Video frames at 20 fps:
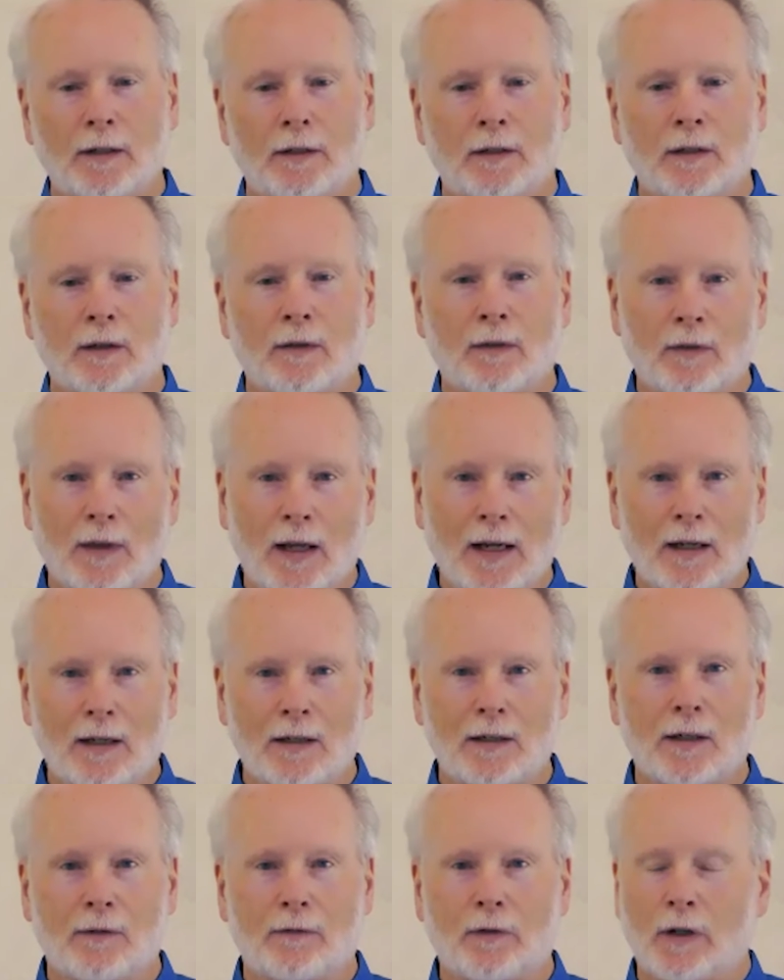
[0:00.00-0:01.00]
to
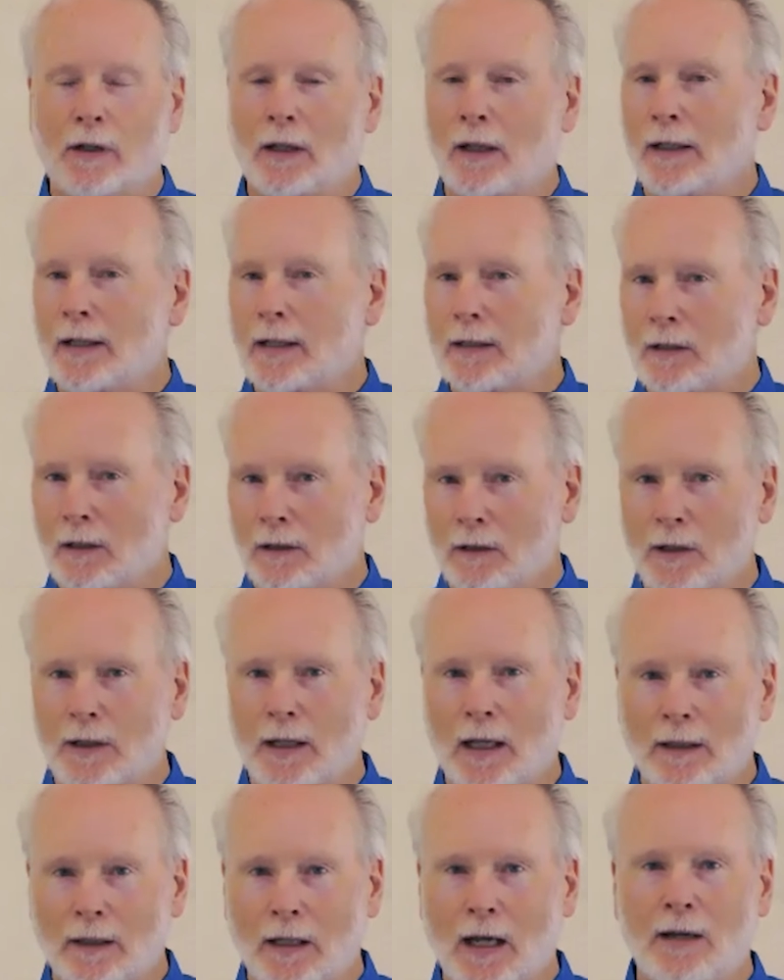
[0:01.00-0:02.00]
think differently, to look
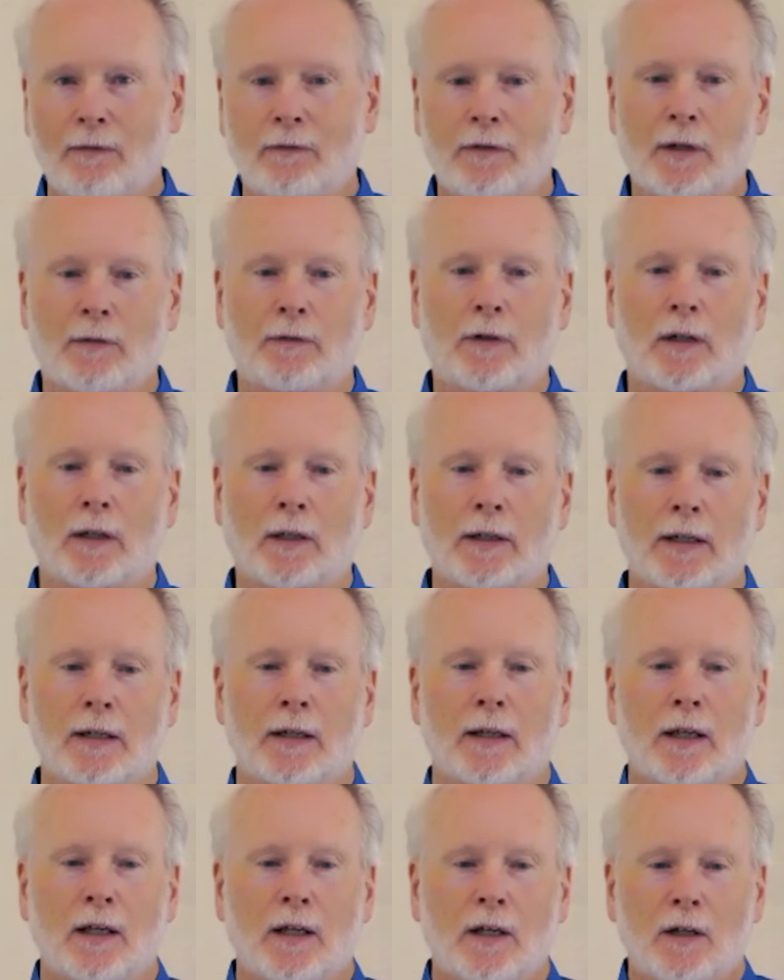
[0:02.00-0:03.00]
at life differently.